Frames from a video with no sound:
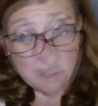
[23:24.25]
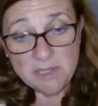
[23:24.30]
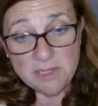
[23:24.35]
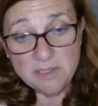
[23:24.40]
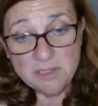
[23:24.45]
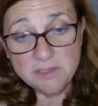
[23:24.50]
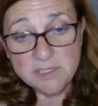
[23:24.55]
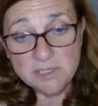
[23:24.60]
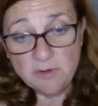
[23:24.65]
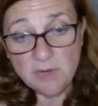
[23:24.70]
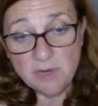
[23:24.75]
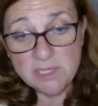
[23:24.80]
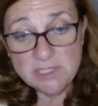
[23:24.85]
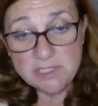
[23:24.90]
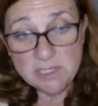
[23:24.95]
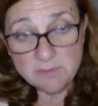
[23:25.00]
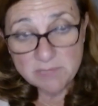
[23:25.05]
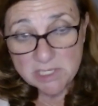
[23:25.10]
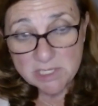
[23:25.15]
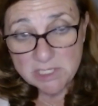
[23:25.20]
And there's a great
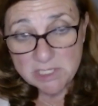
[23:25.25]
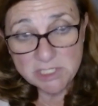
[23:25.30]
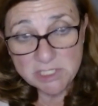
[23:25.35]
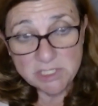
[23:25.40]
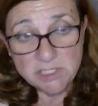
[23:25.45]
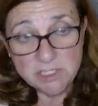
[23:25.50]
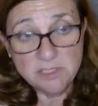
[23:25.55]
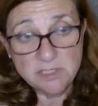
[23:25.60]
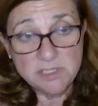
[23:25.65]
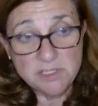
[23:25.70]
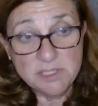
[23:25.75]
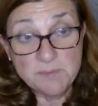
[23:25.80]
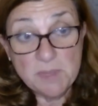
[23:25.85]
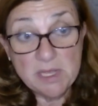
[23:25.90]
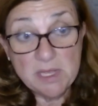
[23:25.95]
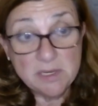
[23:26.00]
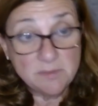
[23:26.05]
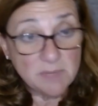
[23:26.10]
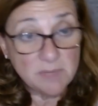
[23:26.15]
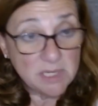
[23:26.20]
temptation to
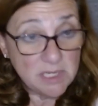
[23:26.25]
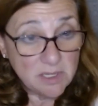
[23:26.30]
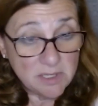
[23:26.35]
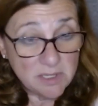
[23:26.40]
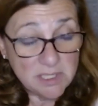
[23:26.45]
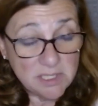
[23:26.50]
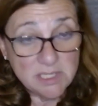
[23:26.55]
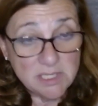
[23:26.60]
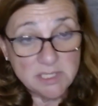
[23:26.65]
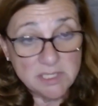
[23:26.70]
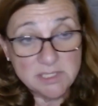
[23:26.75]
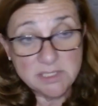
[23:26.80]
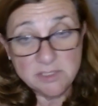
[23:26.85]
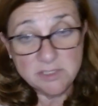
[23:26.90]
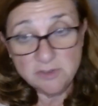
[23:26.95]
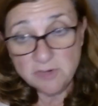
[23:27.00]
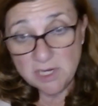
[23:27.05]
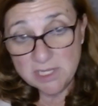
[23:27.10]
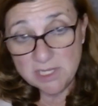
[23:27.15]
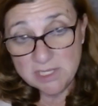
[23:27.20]
spend money on this and
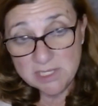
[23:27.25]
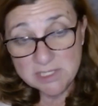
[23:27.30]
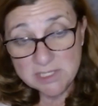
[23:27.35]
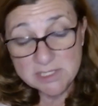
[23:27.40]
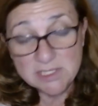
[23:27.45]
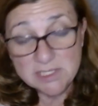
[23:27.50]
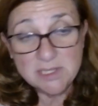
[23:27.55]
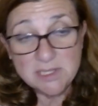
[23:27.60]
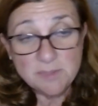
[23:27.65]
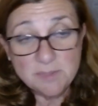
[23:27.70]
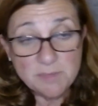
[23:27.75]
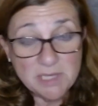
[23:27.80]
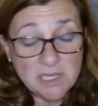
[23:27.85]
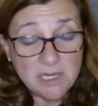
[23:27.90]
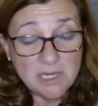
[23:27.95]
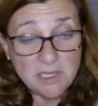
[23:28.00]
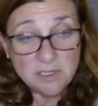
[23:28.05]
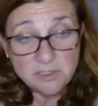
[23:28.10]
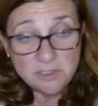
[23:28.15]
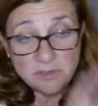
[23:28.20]
try this. And at the
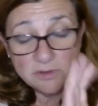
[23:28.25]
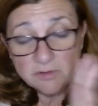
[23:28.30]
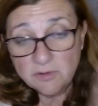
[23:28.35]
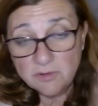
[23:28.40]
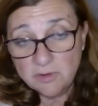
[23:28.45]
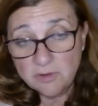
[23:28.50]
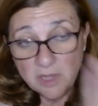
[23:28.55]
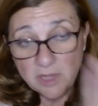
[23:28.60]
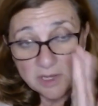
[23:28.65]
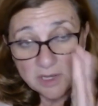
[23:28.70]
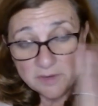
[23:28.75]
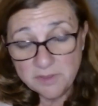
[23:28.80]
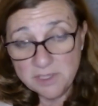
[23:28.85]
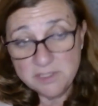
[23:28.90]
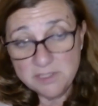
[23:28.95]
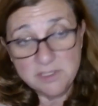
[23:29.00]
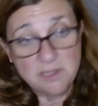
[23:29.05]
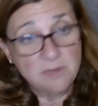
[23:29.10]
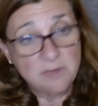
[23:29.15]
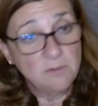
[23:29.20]
beginning, you do throw a lot of
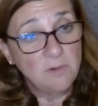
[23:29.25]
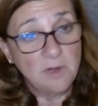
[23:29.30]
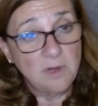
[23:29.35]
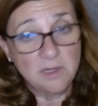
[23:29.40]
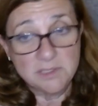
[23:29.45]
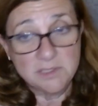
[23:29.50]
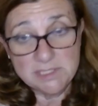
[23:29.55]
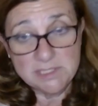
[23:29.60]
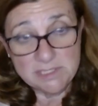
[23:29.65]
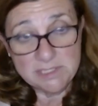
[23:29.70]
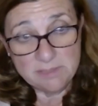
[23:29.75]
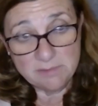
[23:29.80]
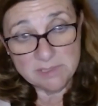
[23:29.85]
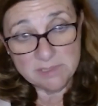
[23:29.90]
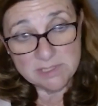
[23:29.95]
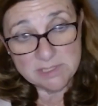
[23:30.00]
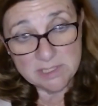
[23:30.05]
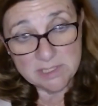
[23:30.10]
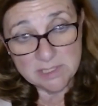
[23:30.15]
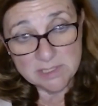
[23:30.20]
things at the wall to see what
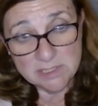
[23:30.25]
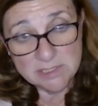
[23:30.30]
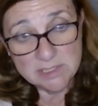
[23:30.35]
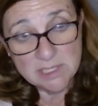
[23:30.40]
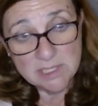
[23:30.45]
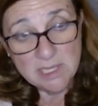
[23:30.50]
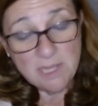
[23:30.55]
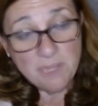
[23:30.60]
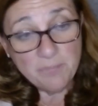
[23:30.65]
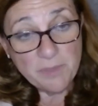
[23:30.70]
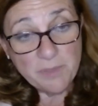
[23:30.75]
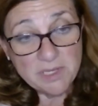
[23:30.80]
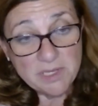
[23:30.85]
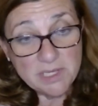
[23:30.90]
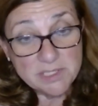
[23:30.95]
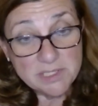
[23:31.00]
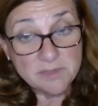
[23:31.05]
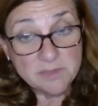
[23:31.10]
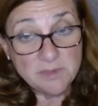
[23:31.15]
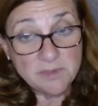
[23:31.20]
sticks. But
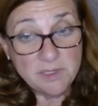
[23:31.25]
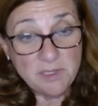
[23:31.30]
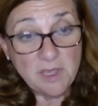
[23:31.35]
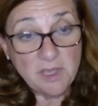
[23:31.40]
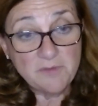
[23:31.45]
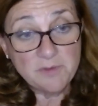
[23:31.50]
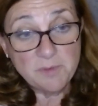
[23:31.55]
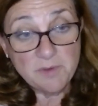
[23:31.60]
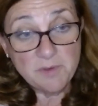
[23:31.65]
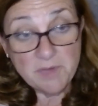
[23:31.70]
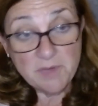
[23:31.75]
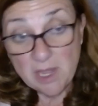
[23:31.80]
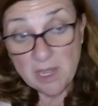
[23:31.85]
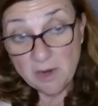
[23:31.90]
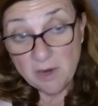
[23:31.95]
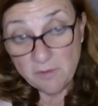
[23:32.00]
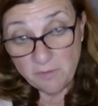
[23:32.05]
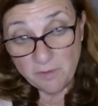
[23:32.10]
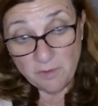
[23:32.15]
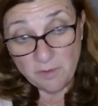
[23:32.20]
you have to be
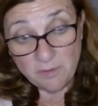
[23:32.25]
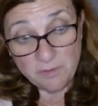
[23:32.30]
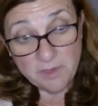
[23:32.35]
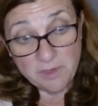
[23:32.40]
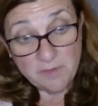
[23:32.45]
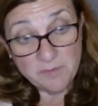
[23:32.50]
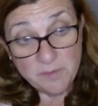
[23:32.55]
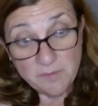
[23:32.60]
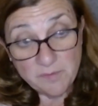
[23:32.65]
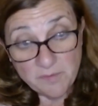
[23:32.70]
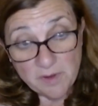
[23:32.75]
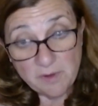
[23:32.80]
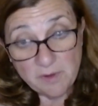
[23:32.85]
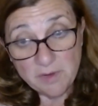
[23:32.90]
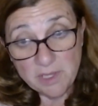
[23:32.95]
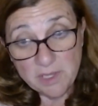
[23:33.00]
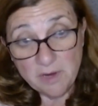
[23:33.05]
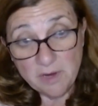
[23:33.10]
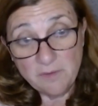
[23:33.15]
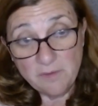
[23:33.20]
careful. You have to be
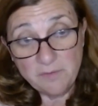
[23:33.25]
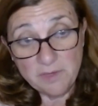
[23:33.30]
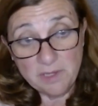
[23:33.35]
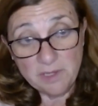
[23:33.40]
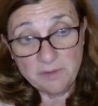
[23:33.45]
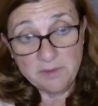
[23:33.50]
very careful out